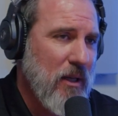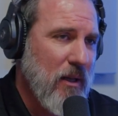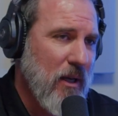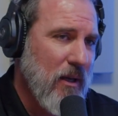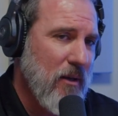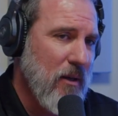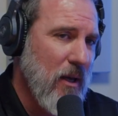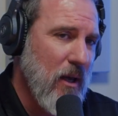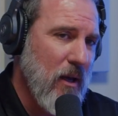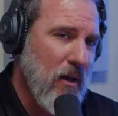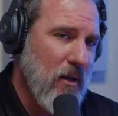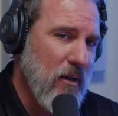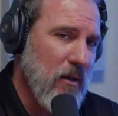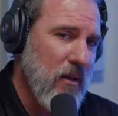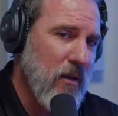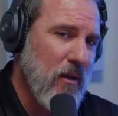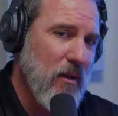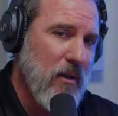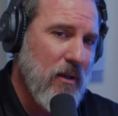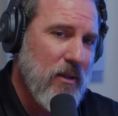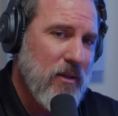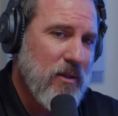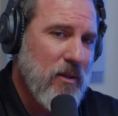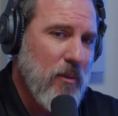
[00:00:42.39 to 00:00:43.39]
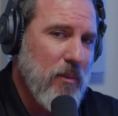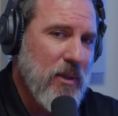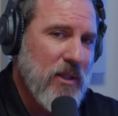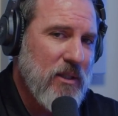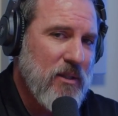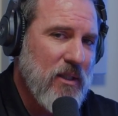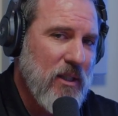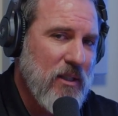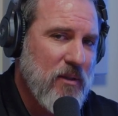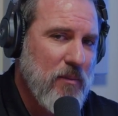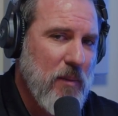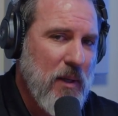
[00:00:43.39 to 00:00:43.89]
Like, hey, some of these
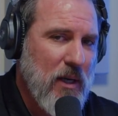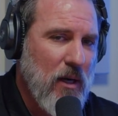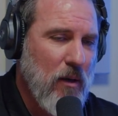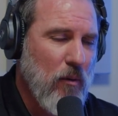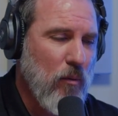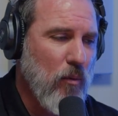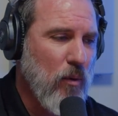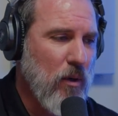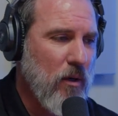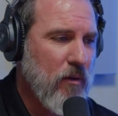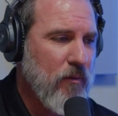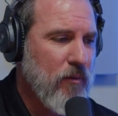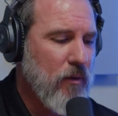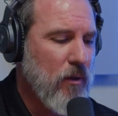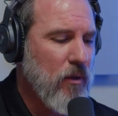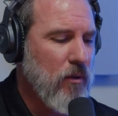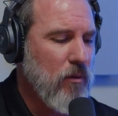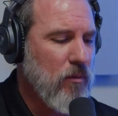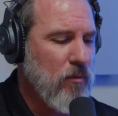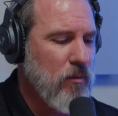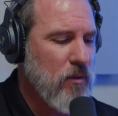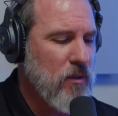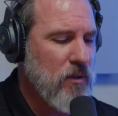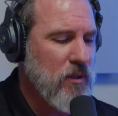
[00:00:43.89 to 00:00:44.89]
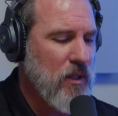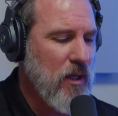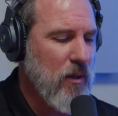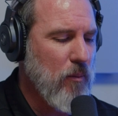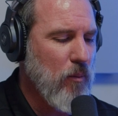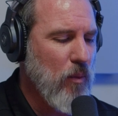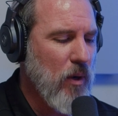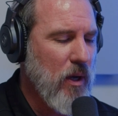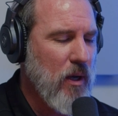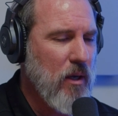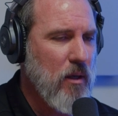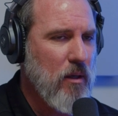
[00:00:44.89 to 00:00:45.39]
things may not work for you the
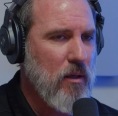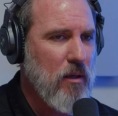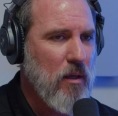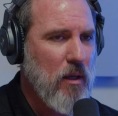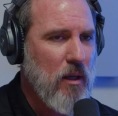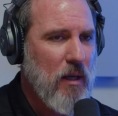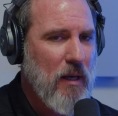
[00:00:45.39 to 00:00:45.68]
same way,